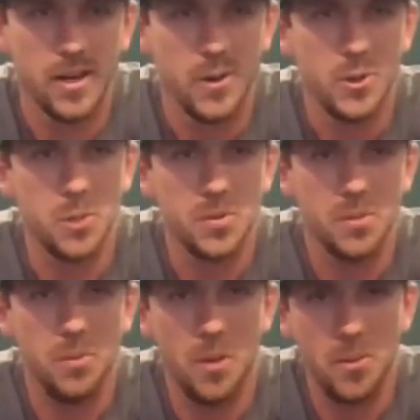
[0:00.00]
show up to
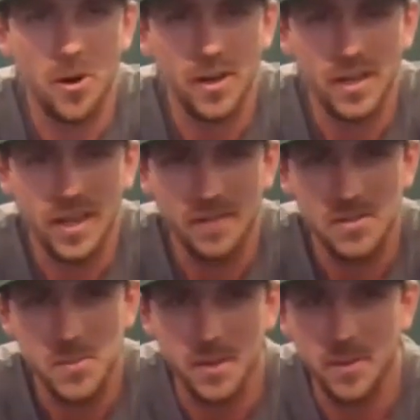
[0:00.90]
the ballpark and you got
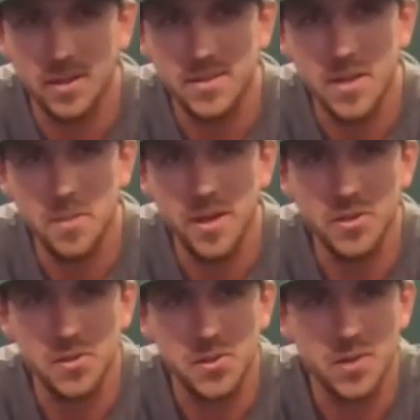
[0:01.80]
to spend about 10
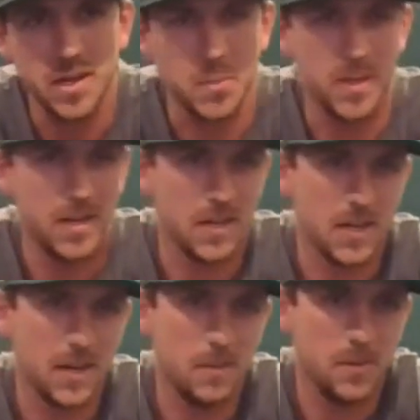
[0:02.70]
minutes just trying to spit in a
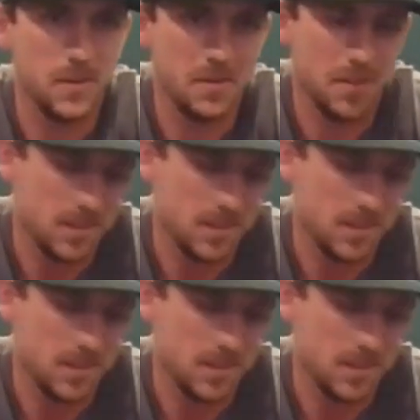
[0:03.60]
cup and